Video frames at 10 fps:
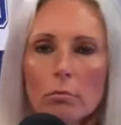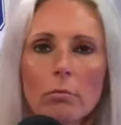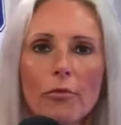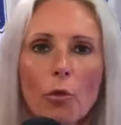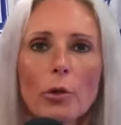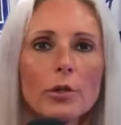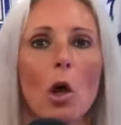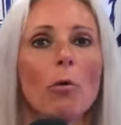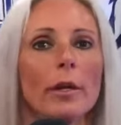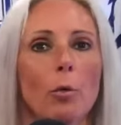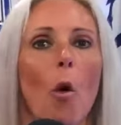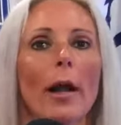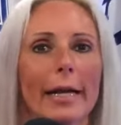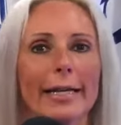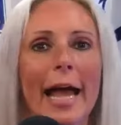Florida's already won
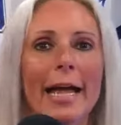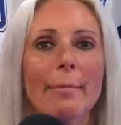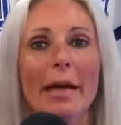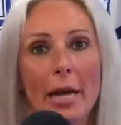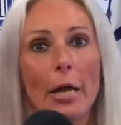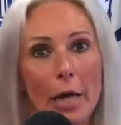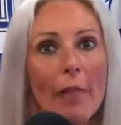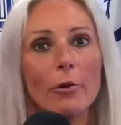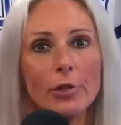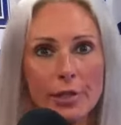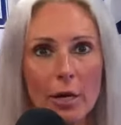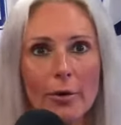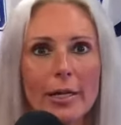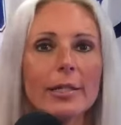a game in another series.